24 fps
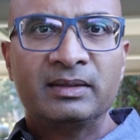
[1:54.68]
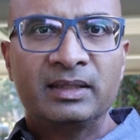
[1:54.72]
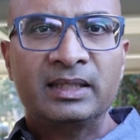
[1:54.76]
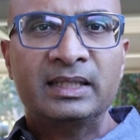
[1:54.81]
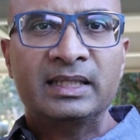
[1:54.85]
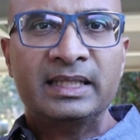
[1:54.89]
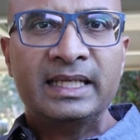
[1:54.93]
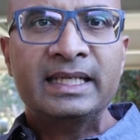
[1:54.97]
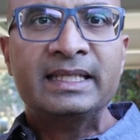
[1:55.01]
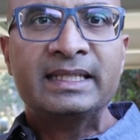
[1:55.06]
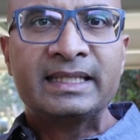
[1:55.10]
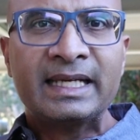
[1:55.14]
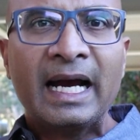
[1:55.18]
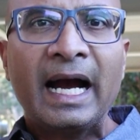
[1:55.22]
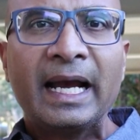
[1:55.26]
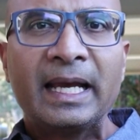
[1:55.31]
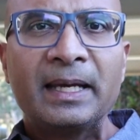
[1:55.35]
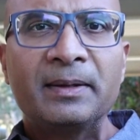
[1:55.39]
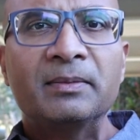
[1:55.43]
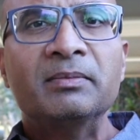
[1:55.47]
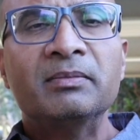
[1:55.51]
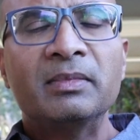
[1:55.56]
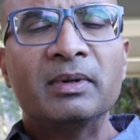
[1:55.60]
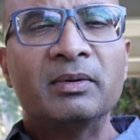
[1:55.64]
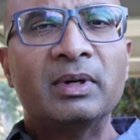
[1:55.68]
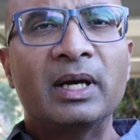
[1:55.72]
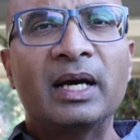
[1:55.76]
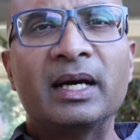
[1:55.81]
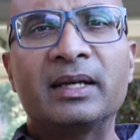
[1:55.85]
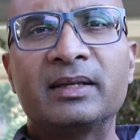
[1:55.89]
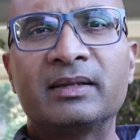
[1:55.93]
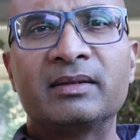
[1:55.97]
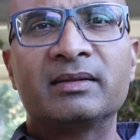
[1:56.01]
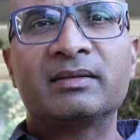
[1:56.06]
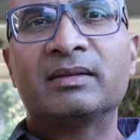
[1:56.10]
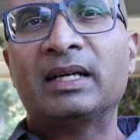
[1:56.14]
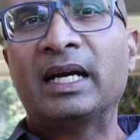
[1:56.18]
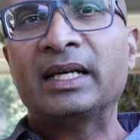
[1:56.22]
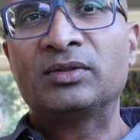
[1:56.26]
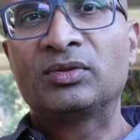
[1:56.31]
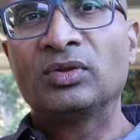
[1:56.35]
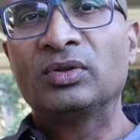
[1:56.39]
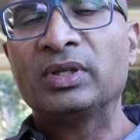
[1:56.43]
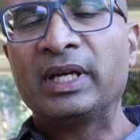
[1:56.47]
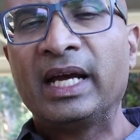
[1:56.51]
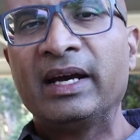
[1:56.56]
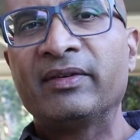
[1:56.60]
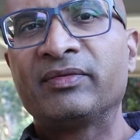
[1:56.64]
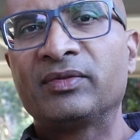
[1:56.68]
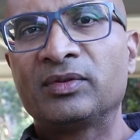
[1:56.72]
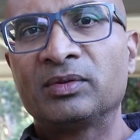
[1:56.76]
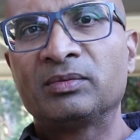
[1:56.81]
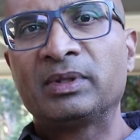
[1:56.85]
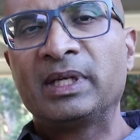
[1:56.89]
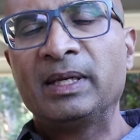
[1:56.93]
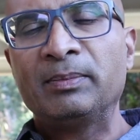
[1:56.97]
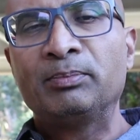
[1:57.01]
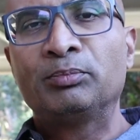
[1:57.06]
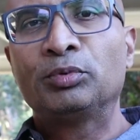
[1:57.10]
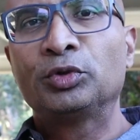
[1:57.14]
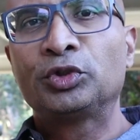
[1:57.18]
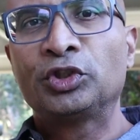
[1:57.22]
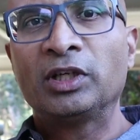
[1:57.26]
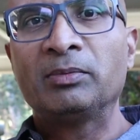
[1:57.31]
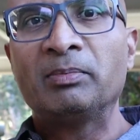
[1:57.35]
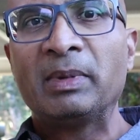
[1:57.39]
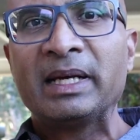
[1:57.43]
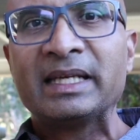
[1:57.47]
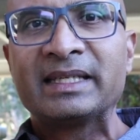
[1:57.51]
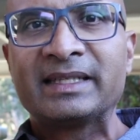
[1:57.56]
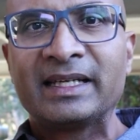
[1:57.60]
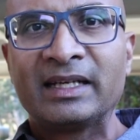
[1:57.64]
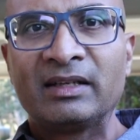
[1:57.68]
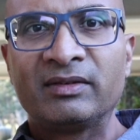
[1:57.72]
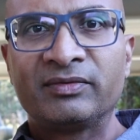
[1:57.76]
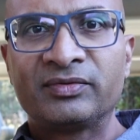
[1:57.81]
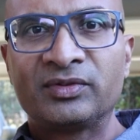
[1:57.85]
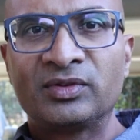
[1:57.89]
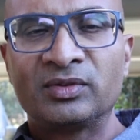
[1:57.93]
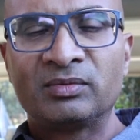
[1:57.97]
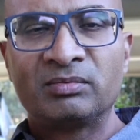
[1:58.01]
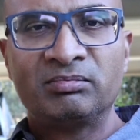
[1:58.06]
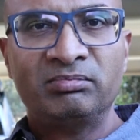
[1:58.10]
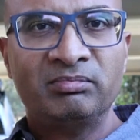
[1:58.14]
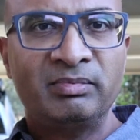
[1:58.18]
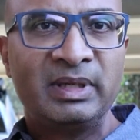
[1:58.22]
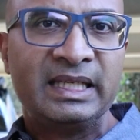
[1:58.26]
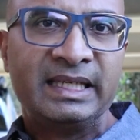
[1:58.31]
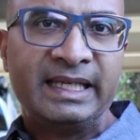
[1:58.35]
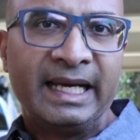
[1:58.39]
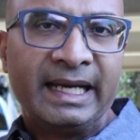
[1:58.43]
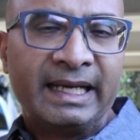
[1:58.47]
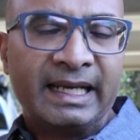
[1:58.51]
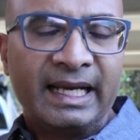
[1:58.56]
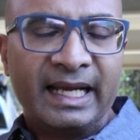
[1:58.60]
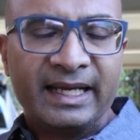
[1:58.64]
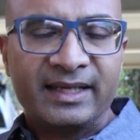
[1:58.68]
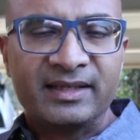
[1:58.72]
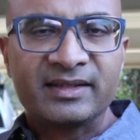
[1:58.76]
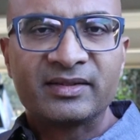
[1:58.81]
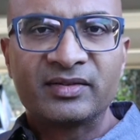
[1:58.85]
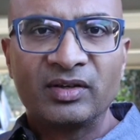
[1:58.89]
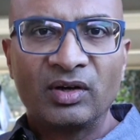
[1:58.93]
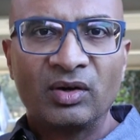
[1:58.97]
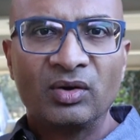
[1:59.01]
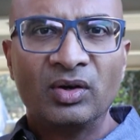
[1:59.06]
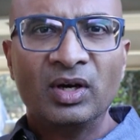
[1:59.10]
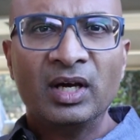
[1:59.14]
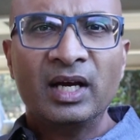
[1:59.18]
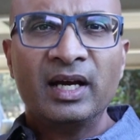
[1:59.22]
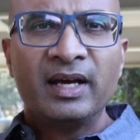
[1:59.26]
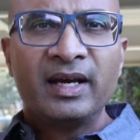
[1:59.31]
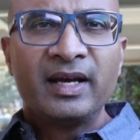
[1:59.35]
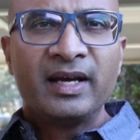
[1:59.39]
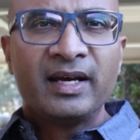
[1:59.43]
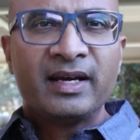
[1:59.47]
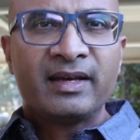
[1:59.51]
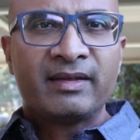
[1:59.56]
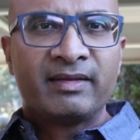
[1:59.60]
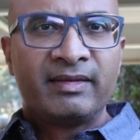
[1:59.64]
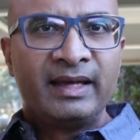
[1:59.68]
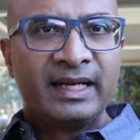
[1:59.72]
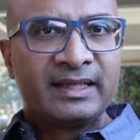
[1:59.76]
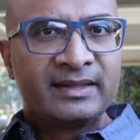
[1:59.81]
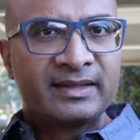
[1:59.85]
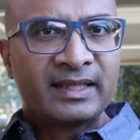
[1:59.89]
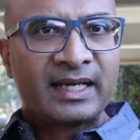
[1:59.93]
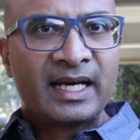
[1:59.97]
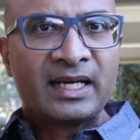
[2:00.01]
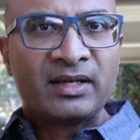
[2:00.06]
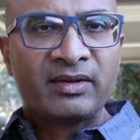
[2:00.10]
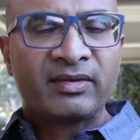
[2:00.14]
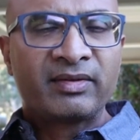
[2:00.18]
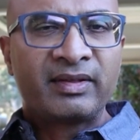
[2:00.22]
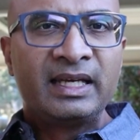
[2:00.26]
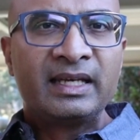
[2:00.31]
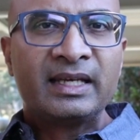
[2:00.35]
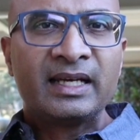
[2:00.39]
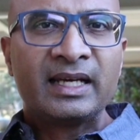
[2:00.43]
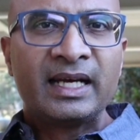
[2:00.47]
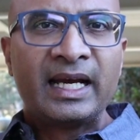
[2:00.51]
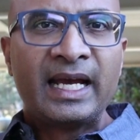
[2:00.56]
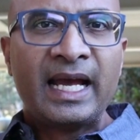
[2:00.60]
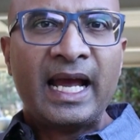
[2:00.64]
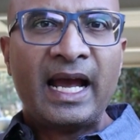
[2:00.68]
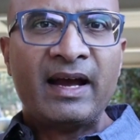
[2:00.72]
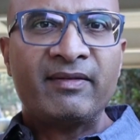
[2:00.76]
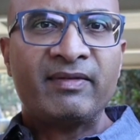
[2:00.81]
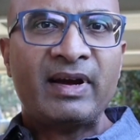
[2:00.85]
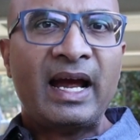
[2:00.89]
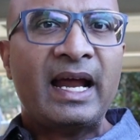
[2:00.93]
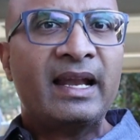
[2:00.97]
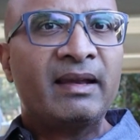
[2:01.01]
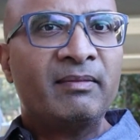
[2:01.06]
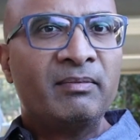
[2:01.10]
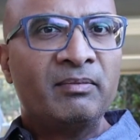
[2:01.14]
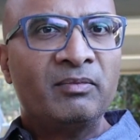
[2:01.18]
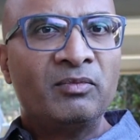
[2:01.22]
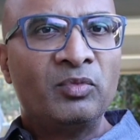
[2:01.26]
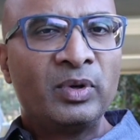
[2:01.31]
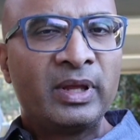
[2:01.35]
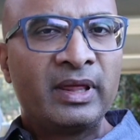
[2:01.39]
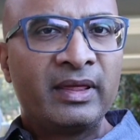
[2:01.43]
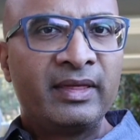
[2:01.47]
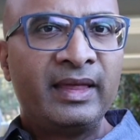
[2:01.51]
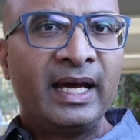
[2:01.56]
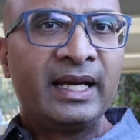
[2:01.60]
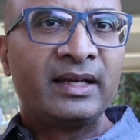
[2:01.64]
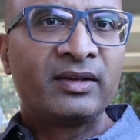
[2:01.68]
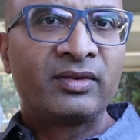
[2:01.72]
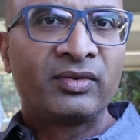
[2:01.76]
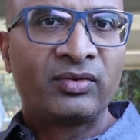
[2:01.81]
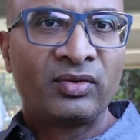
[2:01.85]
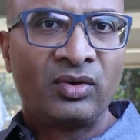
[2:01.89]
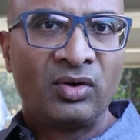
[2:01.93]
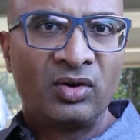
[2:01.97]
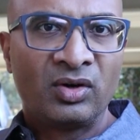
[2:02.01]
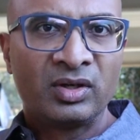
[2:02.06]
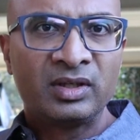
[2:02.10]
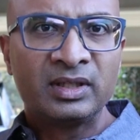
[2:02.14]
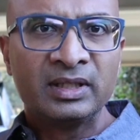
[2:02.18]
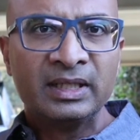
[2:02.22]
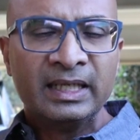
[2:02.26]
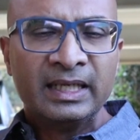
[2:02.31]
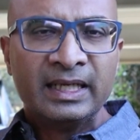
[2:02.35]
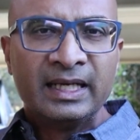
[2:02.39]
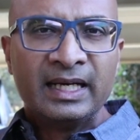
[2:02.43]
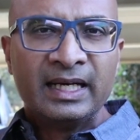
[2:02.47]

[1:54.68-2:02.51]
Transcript: in time, and I don't have to keep pushing myself to meet deadlines. So that's the kind of thinking I have, and with that thought